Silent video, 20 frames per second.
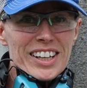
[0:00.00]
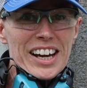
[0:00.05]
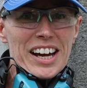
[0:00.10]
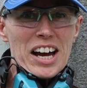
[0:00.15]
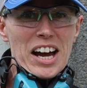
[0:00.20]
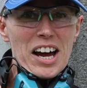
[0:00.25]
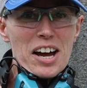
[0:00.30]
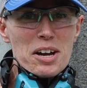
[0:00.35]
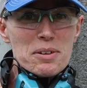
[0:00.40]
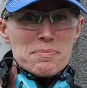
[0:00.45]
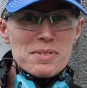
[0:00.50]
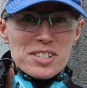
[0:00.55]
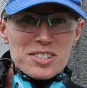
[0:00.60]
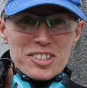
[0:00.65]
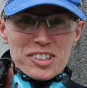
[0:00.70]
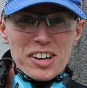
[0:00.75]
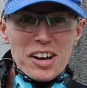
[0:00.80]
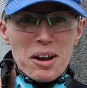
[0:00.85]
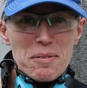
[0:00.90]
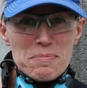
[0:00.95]
I missed
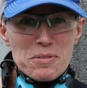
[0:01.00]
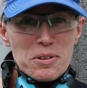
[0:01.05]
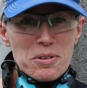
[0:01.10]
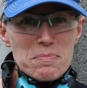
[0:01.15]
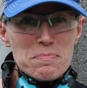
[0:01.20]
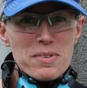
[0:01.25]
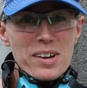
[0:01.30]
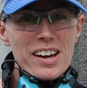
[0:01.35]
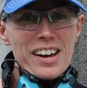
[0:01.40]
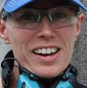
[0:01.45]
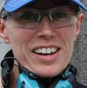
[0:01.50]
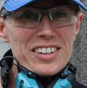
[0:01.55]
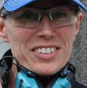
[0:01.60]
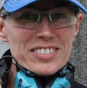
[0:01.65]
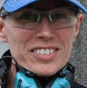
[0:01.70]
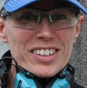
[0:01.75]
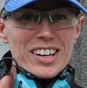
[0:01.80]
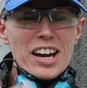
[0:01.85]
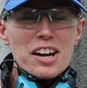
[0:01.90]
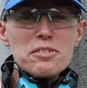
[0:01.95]
a couple, but
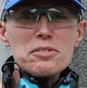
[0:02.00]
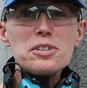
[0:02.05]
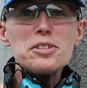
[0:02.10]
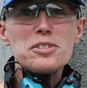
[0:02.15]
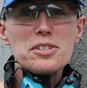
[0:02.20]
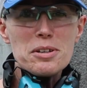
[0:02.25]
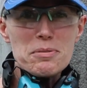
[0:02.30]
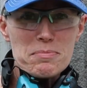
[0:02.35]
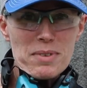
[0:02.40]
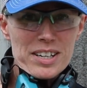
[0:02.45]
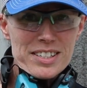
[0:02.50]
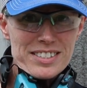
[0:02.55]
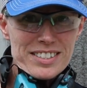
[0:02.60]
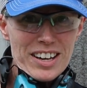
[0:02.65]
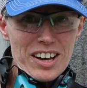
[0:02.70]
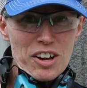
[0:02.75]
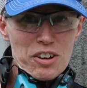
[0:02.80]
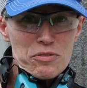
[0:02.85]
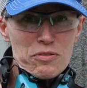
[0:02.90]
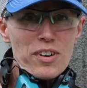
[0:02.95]
I redeemed
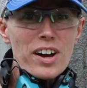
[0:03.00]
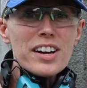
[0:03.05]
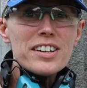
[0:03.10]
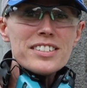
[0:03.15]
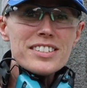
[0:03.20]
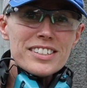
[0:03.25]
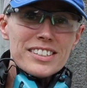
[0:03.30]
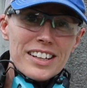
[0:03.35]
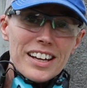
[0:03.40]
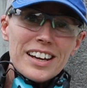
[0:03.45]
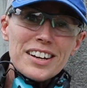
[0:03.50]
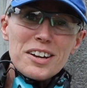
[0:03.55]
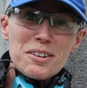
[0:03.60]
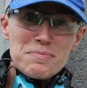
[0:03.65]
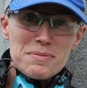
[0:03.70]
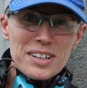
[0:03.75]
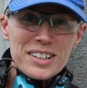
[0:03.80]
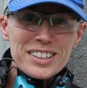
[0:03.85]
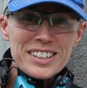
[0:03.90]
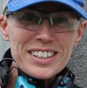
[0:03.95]
myself. I did end up
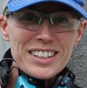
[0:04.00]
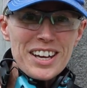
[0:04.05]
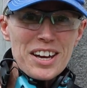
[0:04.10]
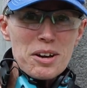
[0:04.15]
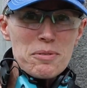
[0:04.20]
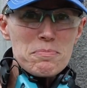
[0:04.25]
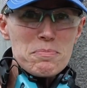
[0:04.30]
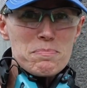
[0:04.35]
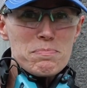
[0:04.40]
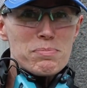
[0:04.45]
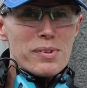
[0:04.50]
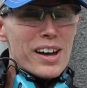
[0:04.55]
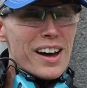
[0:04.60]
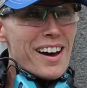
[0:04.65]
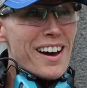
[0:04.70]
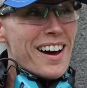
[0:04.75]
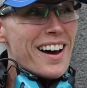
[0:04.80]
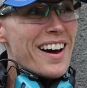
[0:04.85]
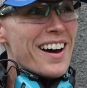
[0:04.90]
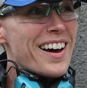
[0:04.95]
hitting them,
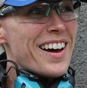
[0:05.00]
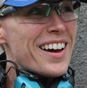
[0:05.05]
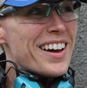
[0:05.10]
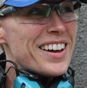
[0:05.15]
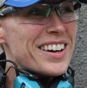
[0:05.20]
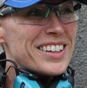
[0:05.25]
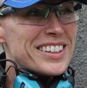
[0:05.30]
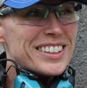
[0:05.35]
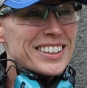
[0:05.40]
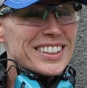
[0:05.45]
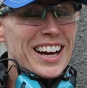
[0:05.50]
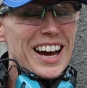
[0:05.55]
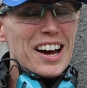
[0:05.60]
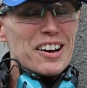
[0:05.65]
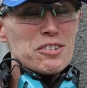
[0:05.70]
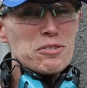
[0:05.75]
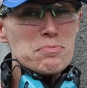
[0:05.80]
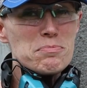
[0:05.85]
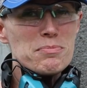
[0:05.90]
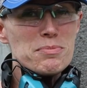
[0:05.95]
but
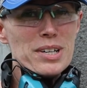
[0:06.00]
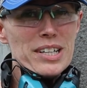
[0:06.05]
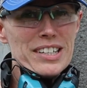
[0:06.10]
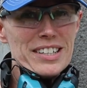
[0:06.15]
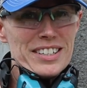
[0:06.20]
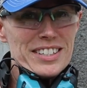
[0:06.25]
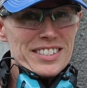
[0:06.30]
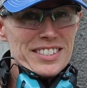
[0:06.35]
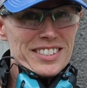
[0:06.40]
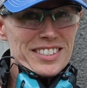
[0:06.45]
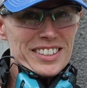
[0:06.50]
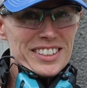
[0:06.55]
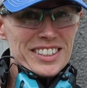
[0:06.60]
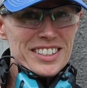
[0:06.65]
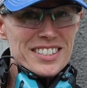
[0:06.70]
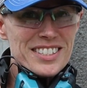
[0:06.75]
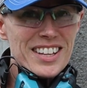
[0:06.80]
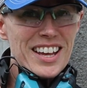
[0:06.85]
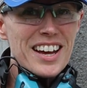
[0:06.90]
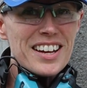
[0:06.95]
how amazing
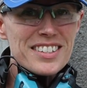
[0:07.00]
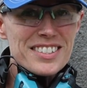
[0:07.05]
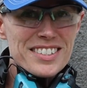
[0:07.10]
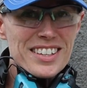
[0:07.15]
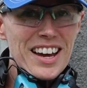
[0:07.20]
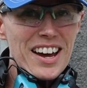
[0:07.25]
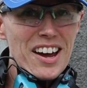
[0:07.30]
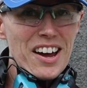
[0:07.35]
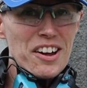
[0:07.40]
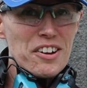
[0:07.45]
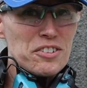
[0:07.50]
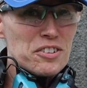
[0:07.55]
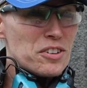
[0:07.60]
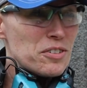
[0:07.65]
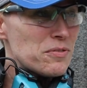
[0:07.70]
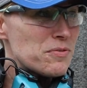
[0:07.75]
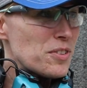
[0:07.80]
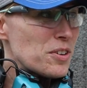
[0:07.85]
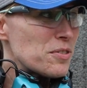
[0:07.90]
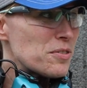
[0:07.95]
is that sound
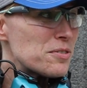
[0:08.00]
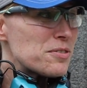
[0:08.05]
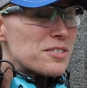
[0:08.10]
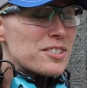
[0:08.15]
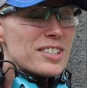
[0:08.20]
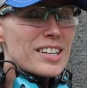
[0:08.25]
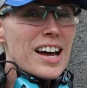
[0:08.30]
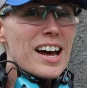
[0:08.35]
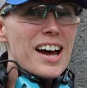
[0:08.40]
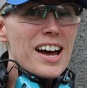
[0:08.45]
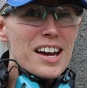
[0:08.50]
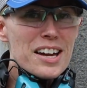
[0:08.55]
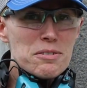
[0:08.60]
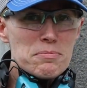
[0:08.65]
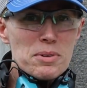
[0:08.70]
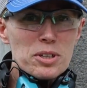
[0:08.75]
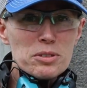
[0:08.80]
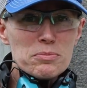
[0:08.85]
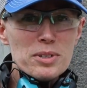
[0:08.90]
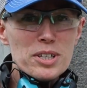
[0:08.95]
of those
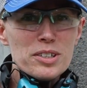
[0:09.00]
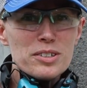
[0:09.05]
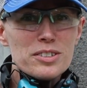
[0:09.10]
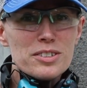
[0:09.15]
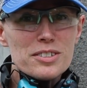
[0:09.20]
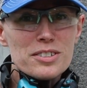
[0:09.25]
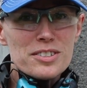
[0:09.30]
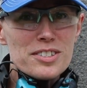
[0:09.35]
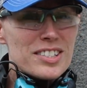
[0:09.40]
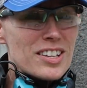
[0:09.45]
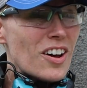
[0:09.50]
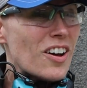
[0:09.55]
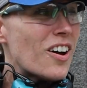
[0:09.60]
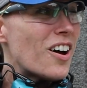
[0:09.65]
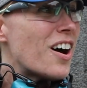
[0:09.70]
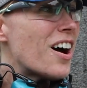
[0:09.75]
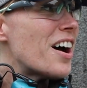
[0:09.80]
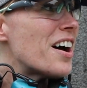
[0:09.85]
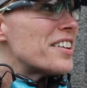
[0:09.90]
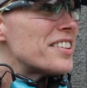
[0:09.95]
9mm
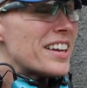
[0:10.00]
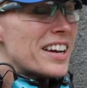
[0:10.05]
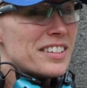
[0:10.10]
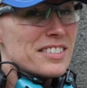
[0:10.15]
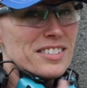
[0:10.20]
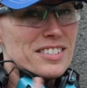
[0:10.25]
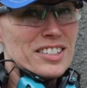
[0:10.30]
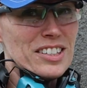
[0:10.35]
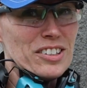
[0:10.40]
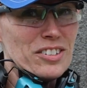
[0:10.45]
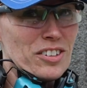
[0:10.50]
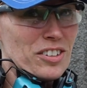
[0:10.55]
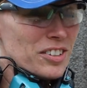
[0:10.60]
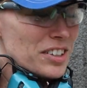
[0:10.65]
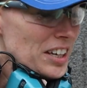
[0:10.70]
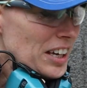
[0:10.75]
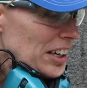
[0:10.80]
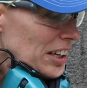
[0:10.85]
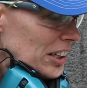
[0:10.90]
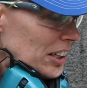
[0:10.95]
on that steel
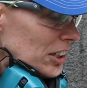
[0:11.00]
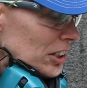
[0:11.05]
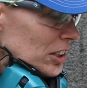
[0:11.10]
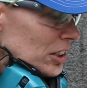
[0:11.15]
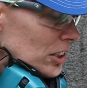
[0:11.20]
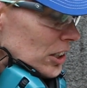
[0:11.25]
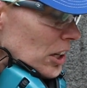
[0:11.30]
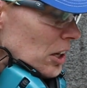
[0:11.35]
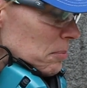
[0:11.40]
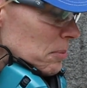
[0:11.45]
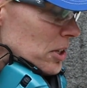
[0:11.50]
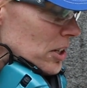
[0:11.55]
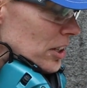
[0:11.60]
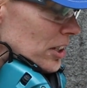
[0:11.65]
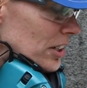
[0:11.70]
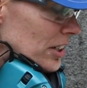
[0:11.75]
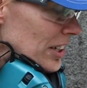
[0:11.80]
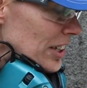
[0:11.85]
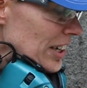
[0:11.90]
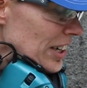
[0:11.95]

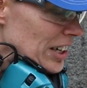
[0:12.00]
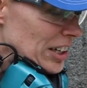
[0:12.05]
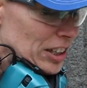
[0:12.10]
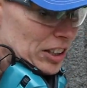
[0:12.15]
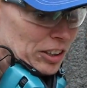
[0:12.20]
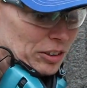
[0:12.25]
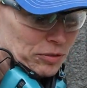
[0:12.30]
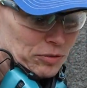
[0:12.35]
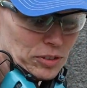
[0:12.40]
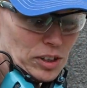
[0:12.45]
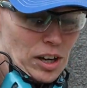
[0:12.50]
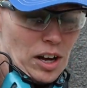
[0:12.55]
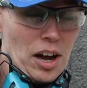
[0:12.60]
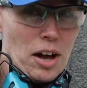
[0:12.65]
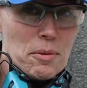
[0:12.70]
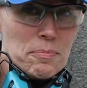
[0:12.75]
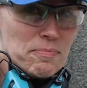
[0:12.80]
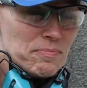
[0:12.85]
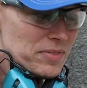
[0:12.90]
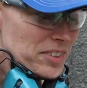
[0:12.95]
coming
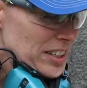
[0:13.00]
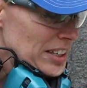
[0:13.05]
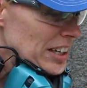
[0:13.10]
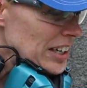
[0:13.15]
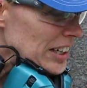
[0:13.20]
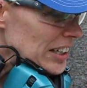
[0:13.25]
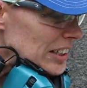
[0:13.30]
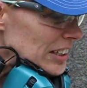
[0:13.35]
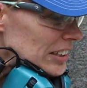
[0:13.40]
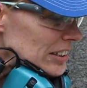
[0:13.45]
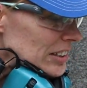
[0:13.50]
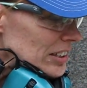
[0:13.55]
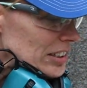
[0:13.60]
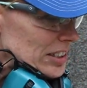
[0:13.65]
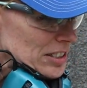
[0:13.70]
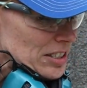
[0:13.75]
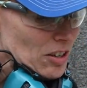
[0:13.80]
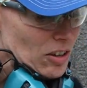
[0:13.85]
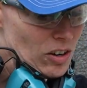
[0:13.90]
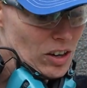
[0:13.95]
from
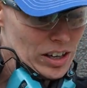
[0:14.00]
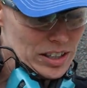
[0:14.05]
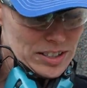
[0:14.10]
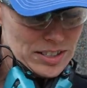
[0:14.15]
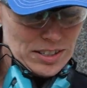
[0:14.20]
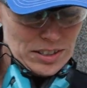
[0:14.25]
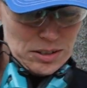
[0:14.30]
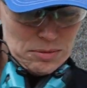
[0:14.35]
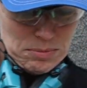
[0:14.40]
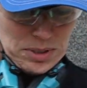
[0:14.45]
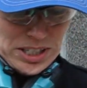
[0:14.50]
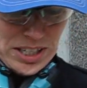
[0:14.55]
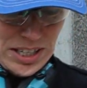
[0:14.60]
this awesome